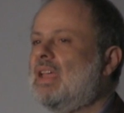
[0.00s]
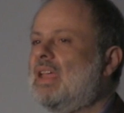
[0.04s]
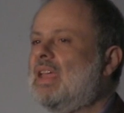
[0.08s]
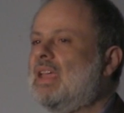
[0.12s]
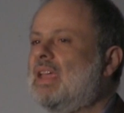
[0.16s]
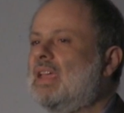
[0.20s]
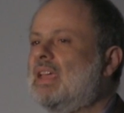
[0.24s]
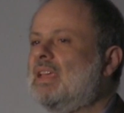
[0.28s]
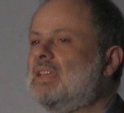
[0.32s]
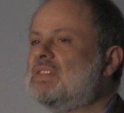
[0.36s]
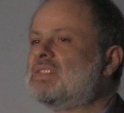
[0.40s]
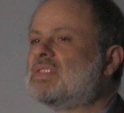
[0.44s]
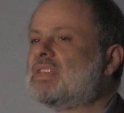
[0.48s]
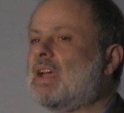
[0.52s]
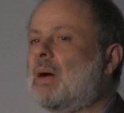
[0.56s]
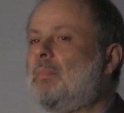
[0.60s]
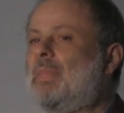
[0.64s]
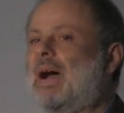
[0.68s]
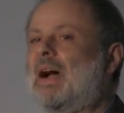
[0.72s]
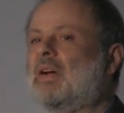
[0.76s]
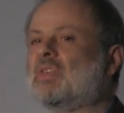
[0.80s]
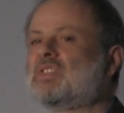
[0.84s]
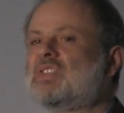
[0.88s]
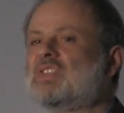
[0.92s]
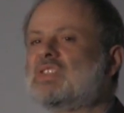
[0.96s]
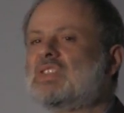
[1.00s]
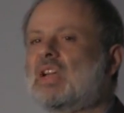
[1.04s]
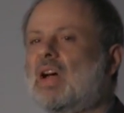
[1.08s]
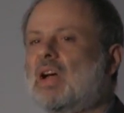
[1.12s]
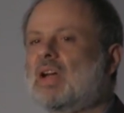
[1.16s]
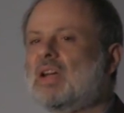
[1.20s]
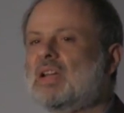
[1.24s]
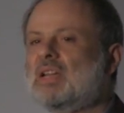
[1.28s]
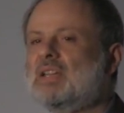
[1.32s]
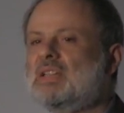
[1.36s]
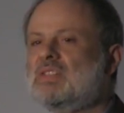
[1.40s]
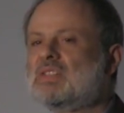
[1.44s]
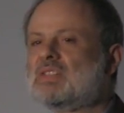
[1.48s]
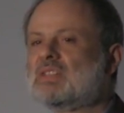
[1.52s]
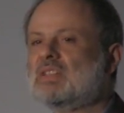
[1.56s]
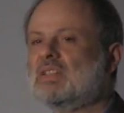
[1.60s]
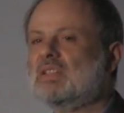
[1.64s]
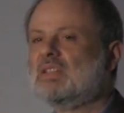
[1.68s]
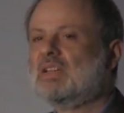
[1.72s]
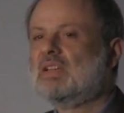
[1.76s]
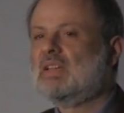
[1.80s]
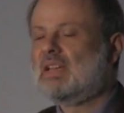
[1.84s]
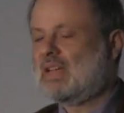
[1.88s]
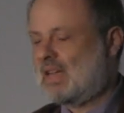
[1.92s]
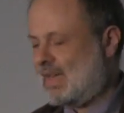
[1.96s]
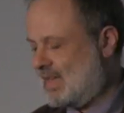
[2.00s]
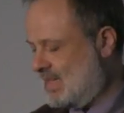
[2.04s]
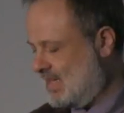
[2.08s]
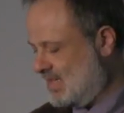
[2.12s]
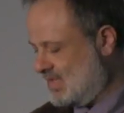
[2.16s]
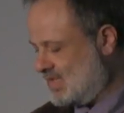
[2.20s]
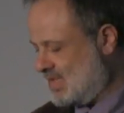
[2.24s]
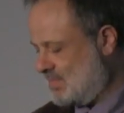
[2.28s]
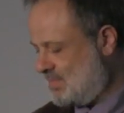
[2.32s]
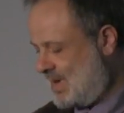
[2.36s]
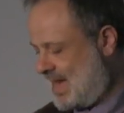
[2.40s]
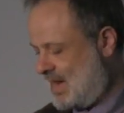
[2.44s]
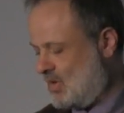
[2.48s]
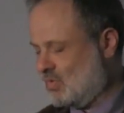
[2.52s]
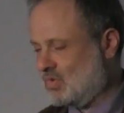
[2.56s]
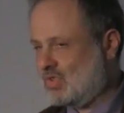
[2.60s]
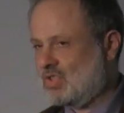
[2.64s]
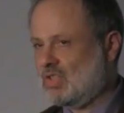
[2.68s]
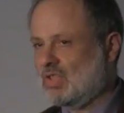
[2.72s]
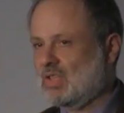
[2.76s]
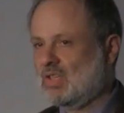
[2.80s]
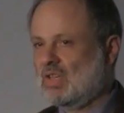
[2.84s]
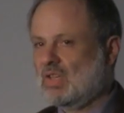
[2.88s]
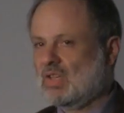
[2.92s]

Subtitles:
is about size and it's about